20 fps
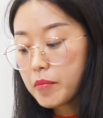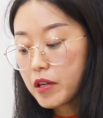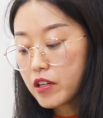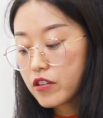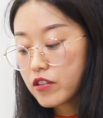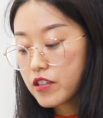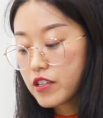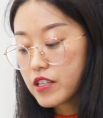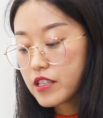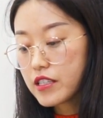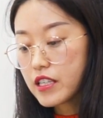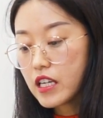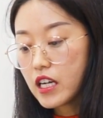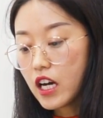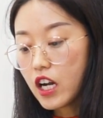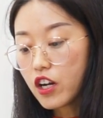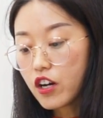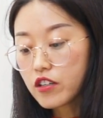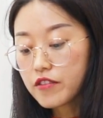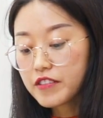because
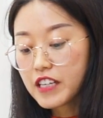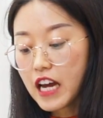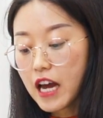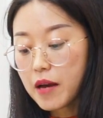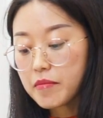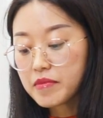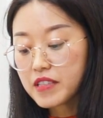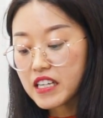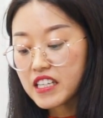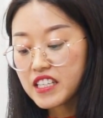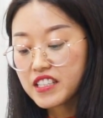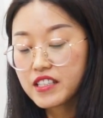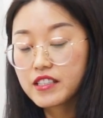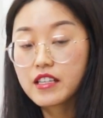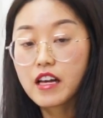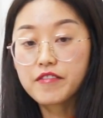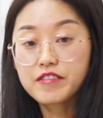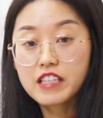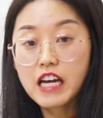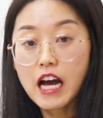a lot of times that
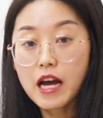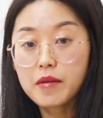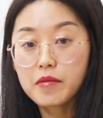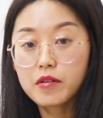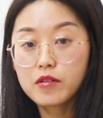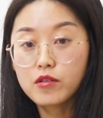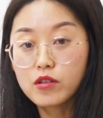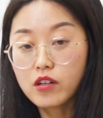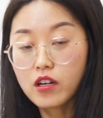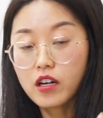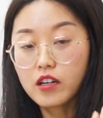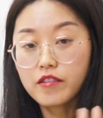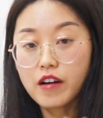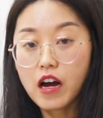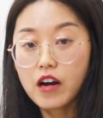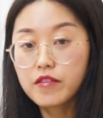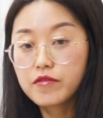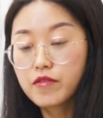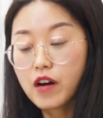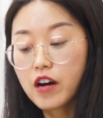is
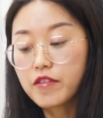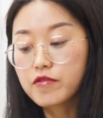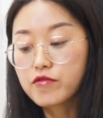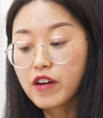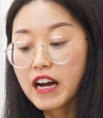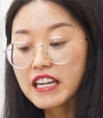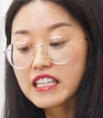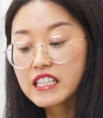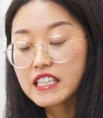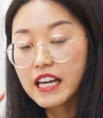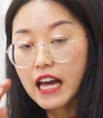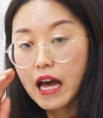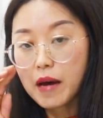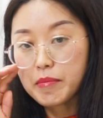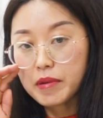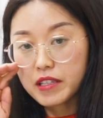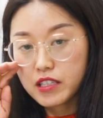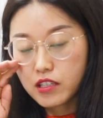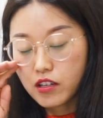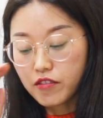a writing
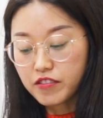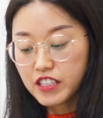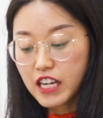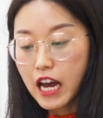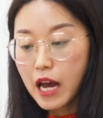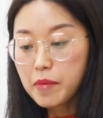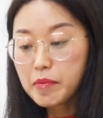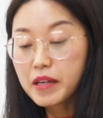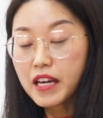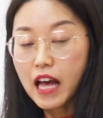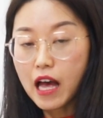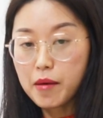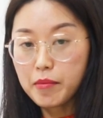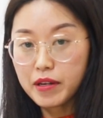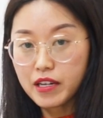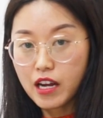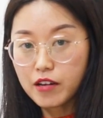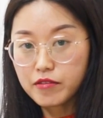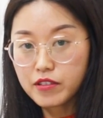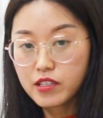habit, of typing
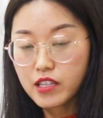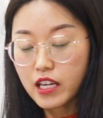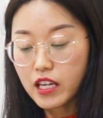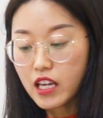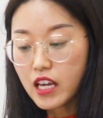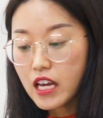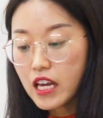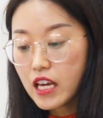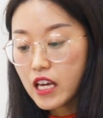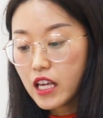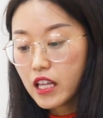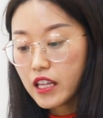habit, I would say,